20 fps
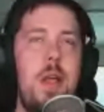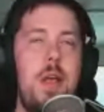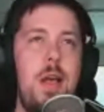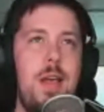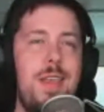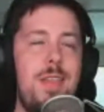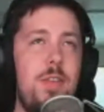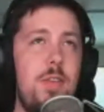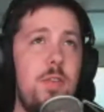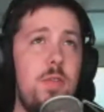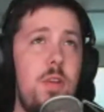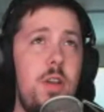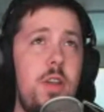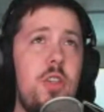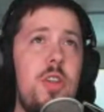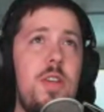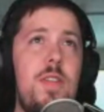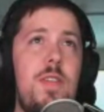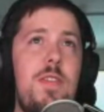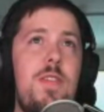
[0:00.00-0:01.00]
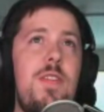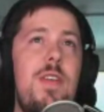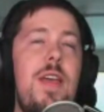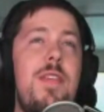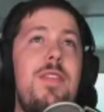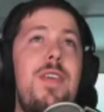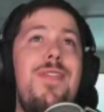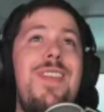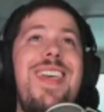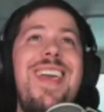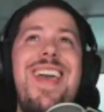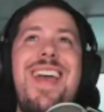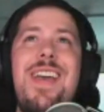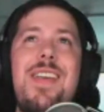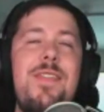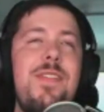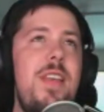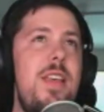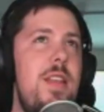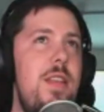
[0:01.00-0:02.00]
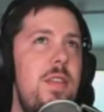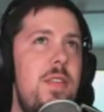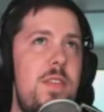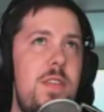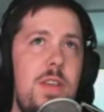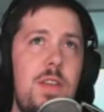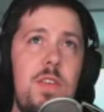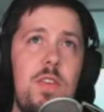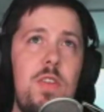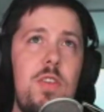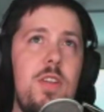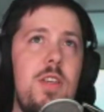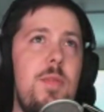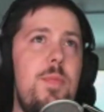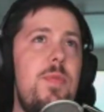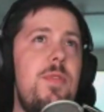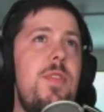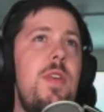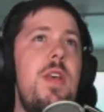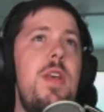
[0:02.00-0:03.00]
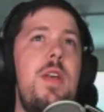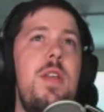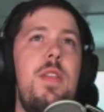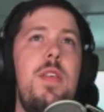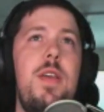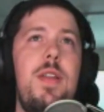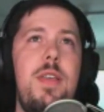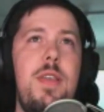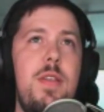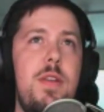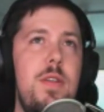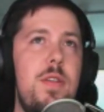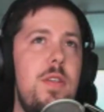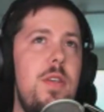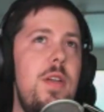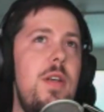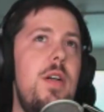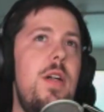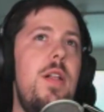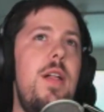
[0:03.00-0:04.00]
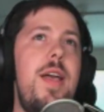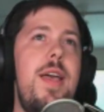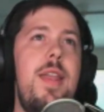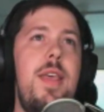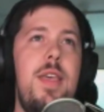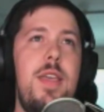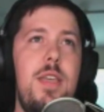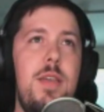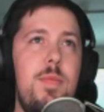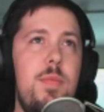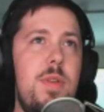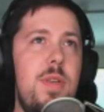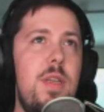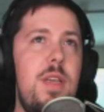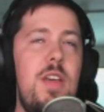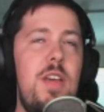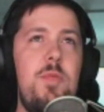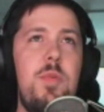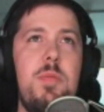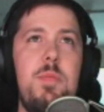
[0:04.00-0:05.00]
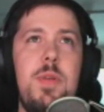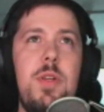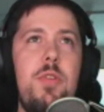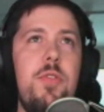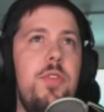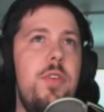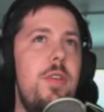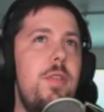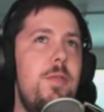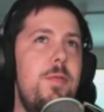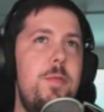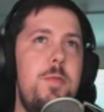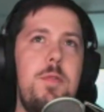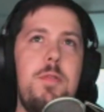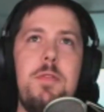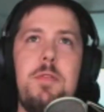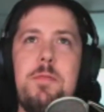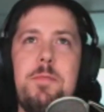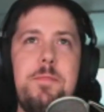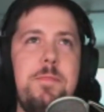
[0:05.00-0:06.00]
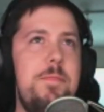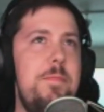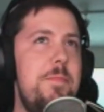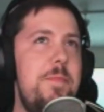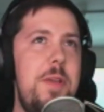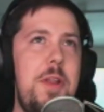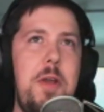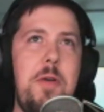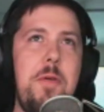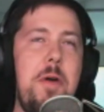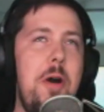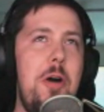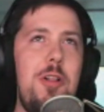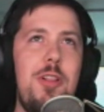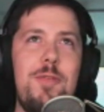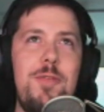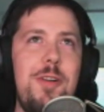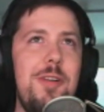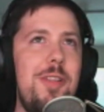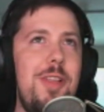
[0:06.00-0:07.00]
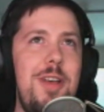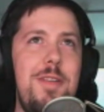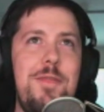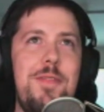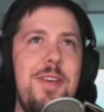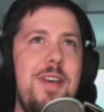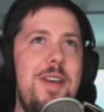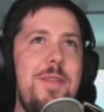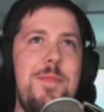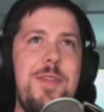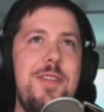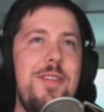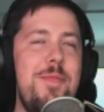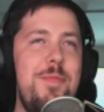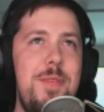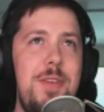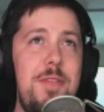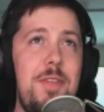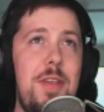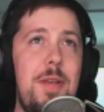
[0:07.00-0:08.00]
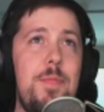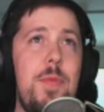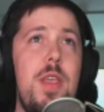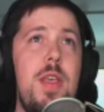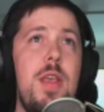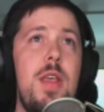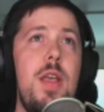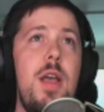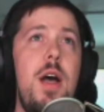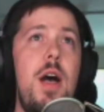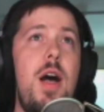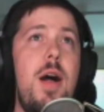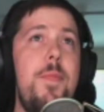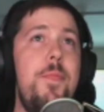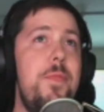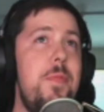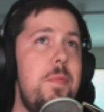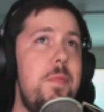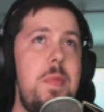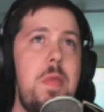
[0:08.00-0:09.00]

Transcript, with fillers: uh, instruction set than the x86 chips that Intel and AMD have been building for you know all of our lifetime in computing. Um,